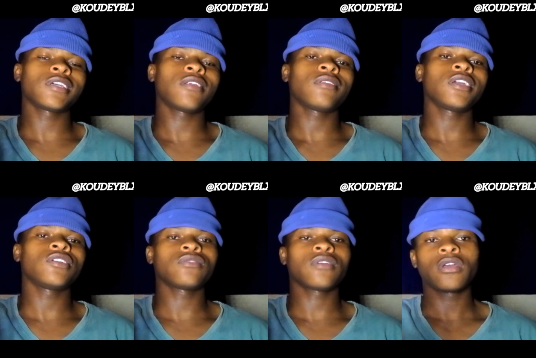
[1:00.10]
on
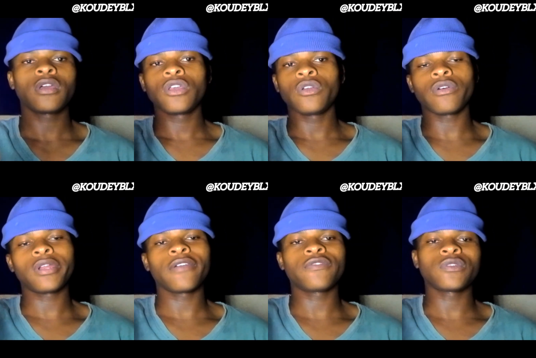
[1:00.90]
H1, you don't have
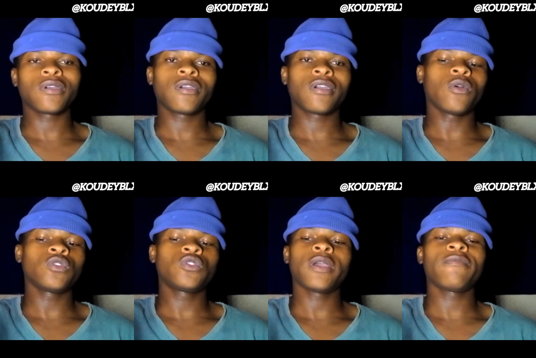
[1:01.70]
to go to
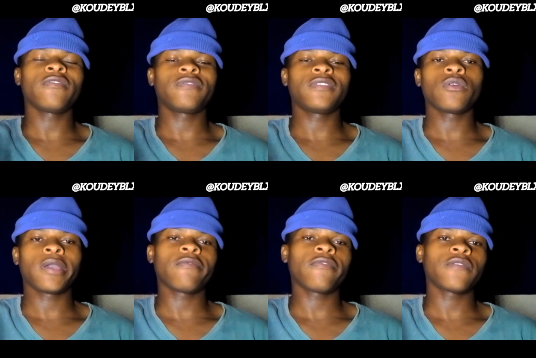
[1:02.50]
M15 or M5
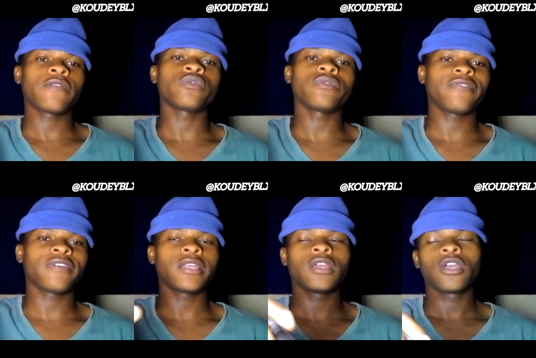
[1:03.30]
to refine.
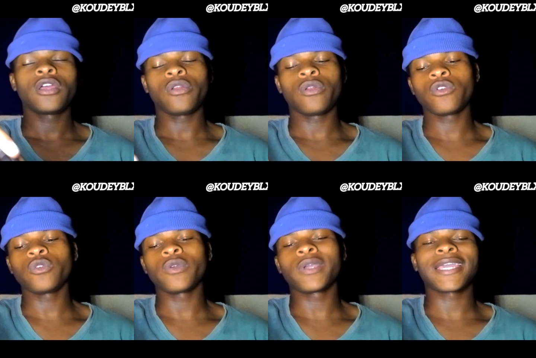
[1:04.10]
No, you
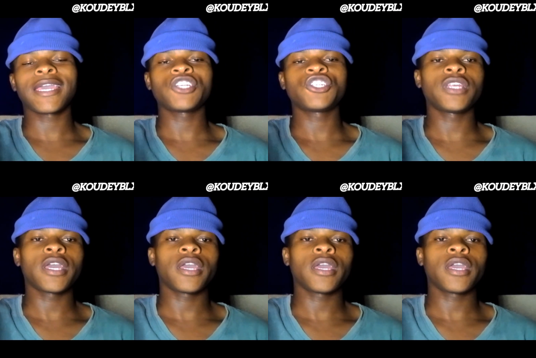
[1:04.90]
can catch
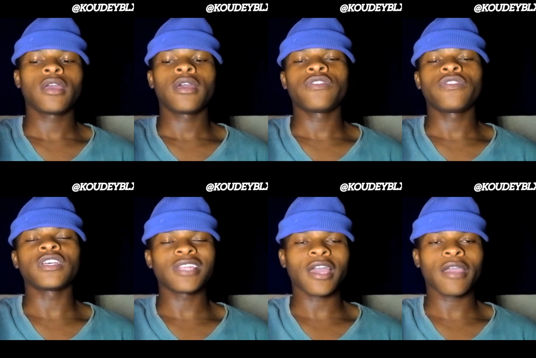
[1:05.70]
the
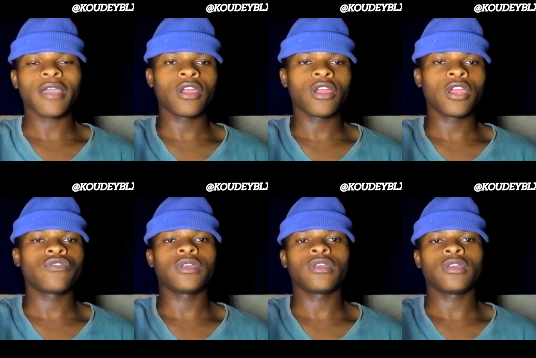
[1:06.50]
sniper entry
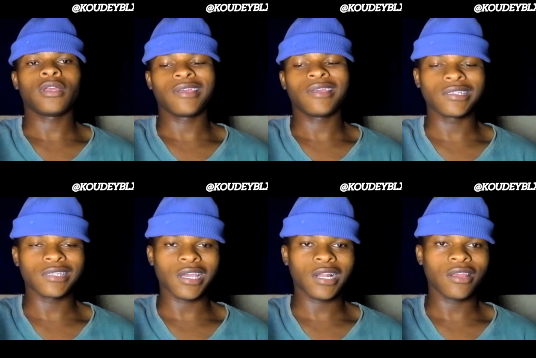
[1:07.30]

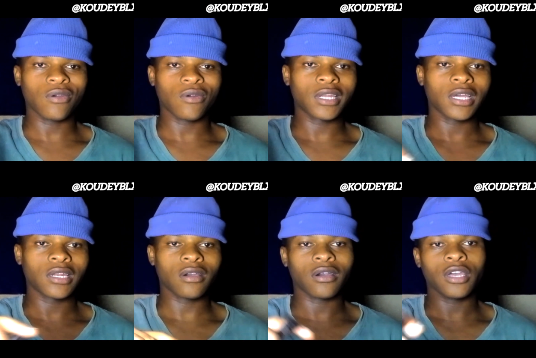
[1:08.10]
exactly on that
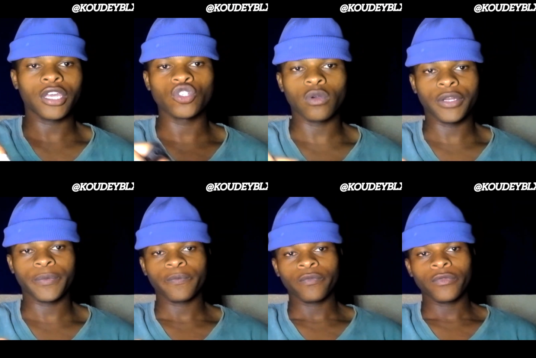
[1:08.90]
H1.
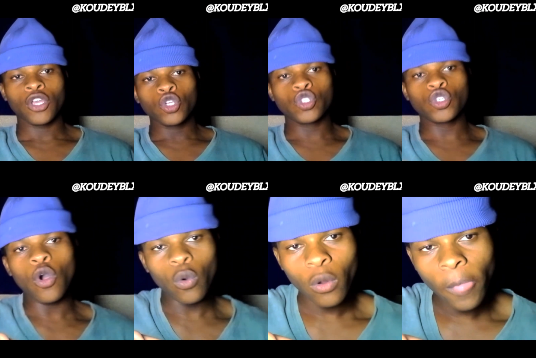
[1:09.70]
So
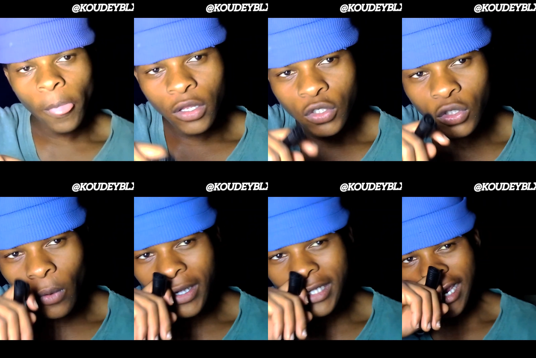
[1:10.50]
what's
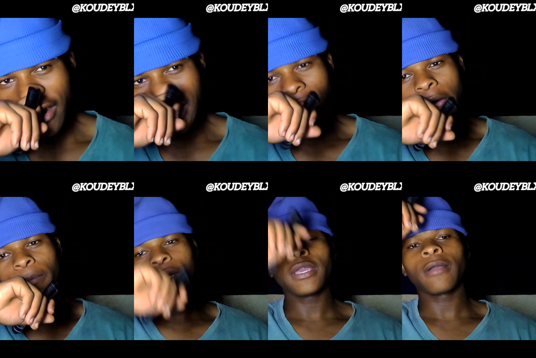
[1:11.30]
currently
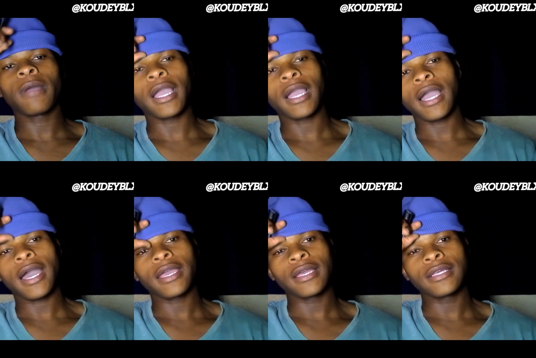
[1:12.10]
happening, my guy,
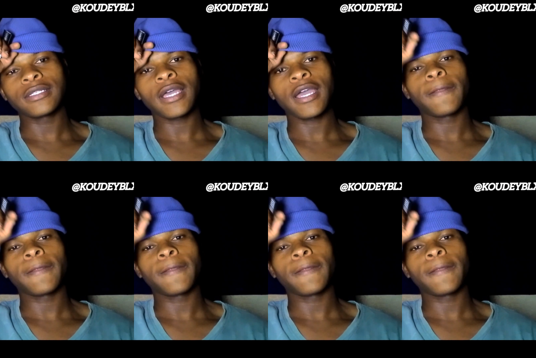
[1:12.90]
is that